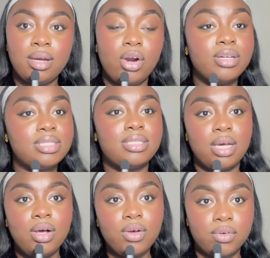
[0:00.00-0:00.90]

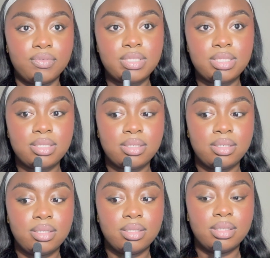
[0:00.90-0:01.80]
ourselves.
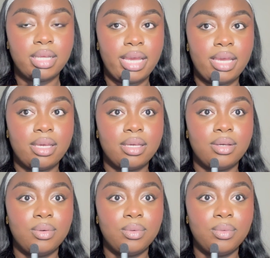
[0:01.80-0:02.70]
Like,
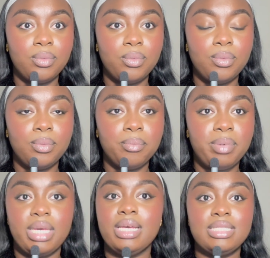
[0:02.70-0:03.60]

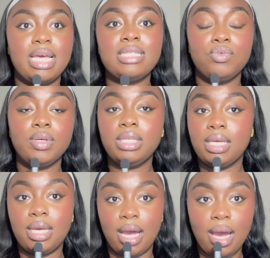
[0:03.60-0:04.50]
because that's
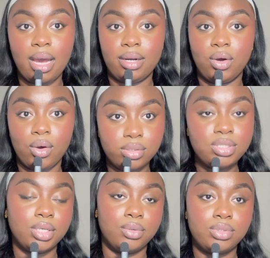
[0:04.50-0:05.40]
really God
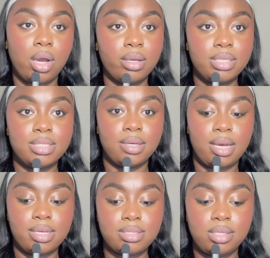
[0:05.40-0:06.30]
also talking to
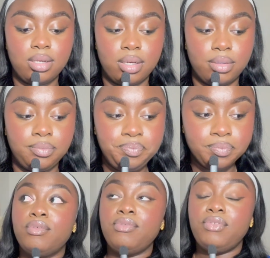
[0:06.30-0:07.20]
us, you know?
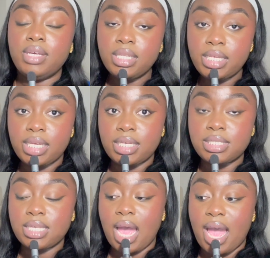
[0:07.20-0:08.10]

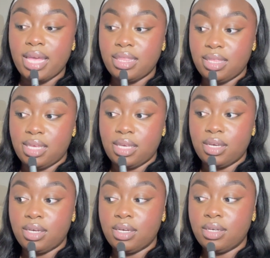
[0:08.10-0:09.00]
feelings, I
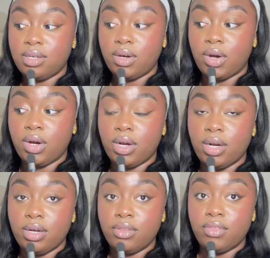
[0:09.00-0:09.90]
think,
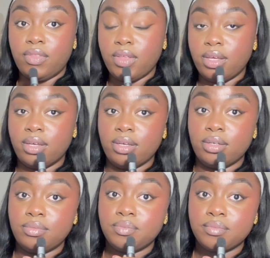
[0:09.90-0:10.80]
are
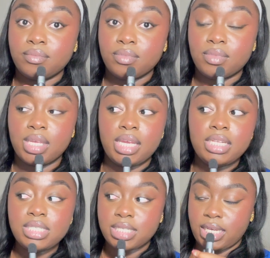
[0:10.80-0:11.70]
the
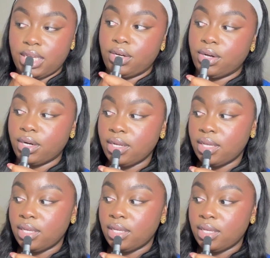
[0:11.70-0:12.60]
indicator
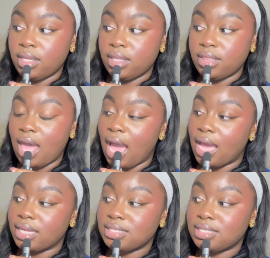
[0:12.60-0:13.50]

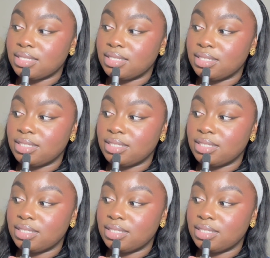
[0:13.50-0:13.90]
that